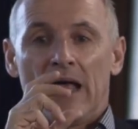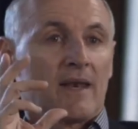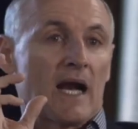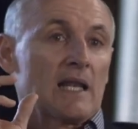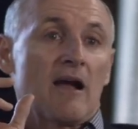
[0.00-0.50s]

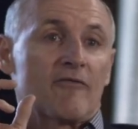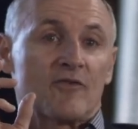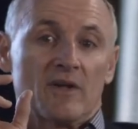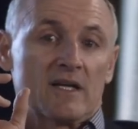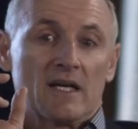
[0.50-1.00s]
And then I
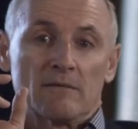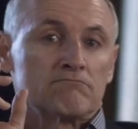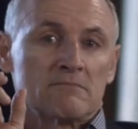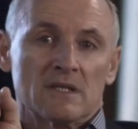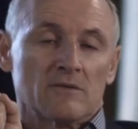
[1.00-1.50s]
left
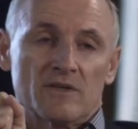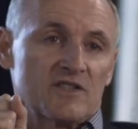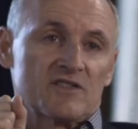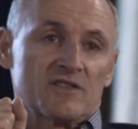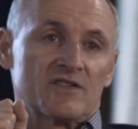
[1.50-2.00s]
thinking,
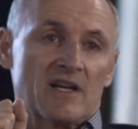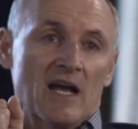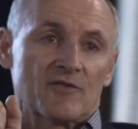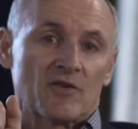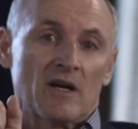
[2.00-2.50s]
this is a
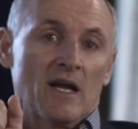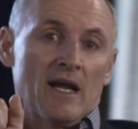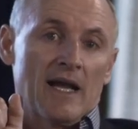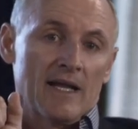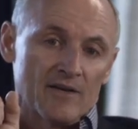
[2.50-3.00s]
disaster.
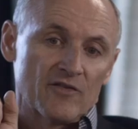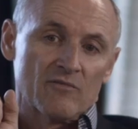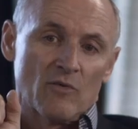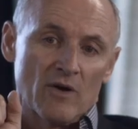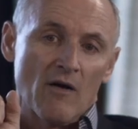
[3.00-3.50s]
And as
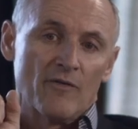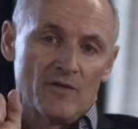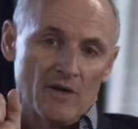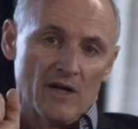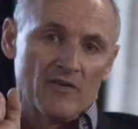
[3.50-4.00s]
one
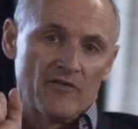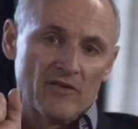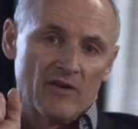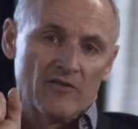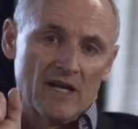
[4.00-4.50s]
often
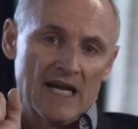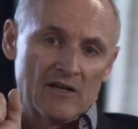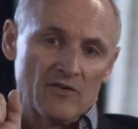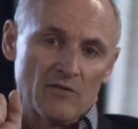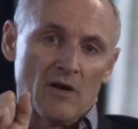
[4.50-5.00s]
does as an
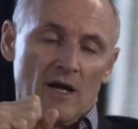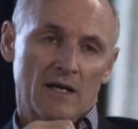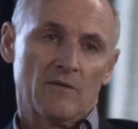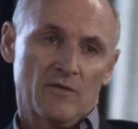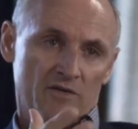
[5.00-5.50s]
actor, you've got
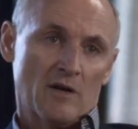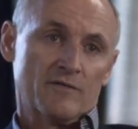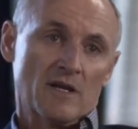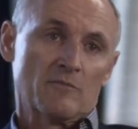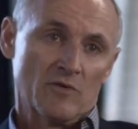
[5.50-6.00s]
to give
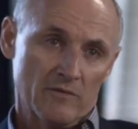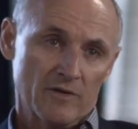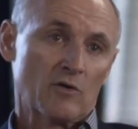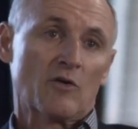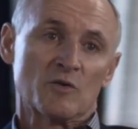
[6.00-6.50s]
yourself some sort of
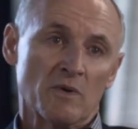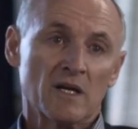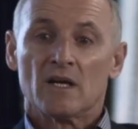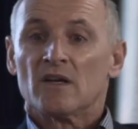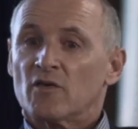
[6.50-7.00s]

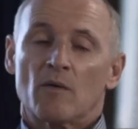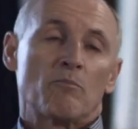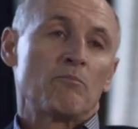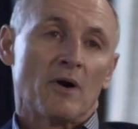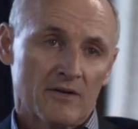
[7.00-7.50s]
encouragement. So I
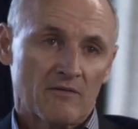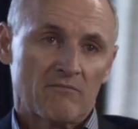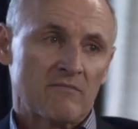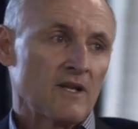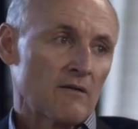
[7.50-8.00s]
bought a,
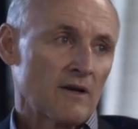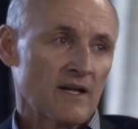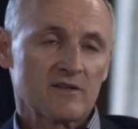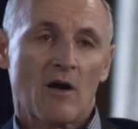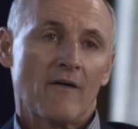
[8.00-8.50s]
you know, a
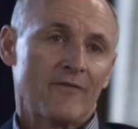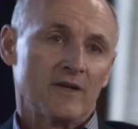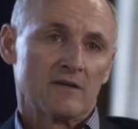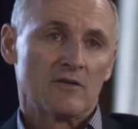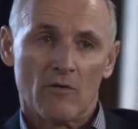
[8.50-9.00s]
nice
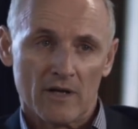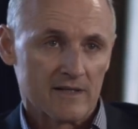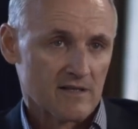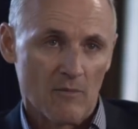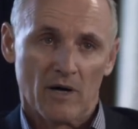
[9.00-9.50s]
coffee and a
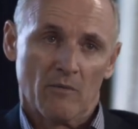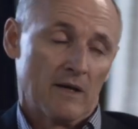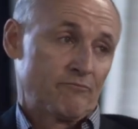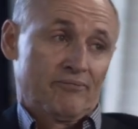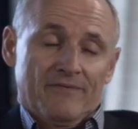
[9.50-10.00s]
donut somewhere and
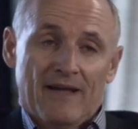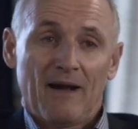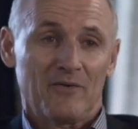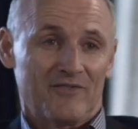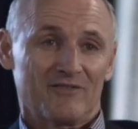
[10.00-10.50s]
went,
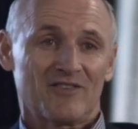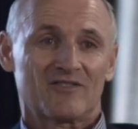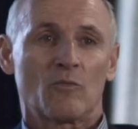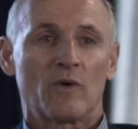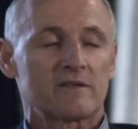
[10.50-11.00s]
that was
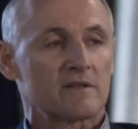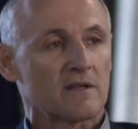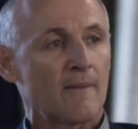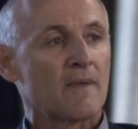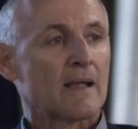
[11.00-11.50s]
just a waste of
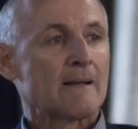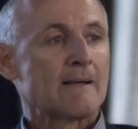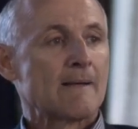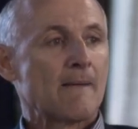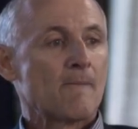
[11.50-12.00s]
time.
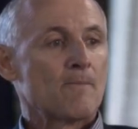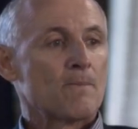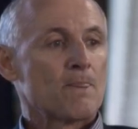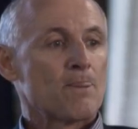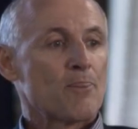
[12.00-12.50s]

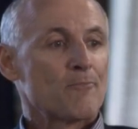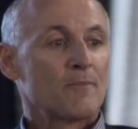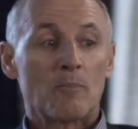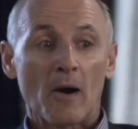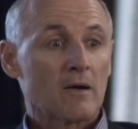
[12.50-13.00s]

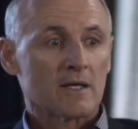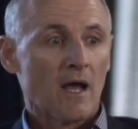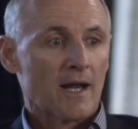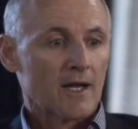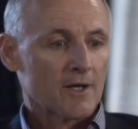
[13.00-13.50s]
But apparently
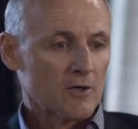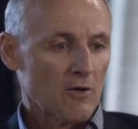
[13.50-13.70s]
not. I got a